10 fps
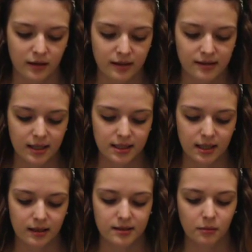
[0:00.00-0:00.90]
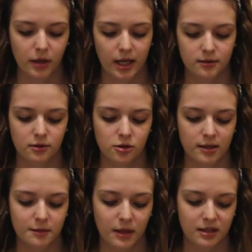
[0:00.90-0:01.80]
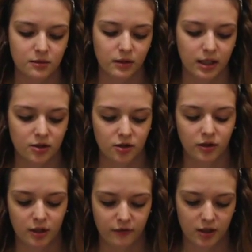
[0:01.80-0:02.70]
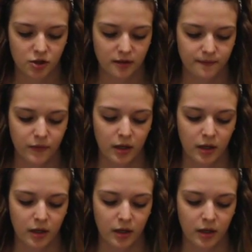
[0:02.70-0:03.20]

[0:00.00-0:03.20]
This idea is applied to trust-based relational intervention.